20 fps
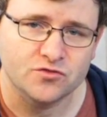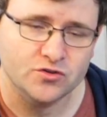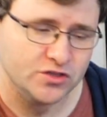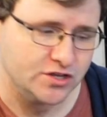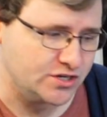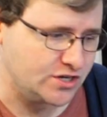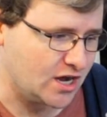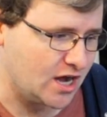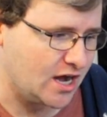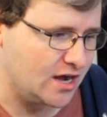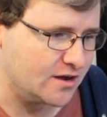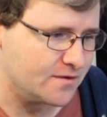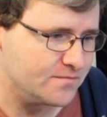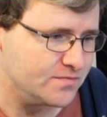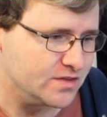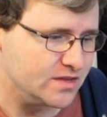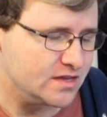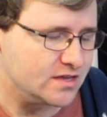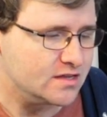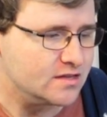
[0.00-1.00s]
for the dog.
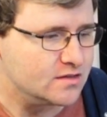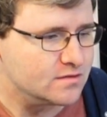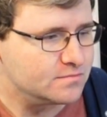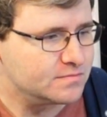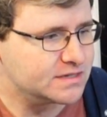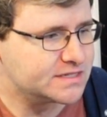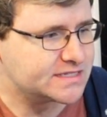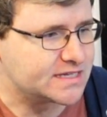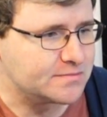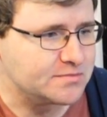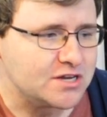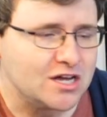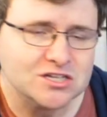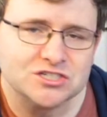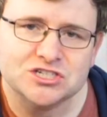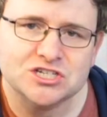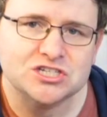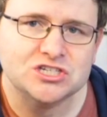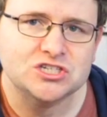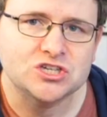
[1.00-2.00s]
But some
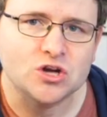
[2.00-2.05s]
dogs just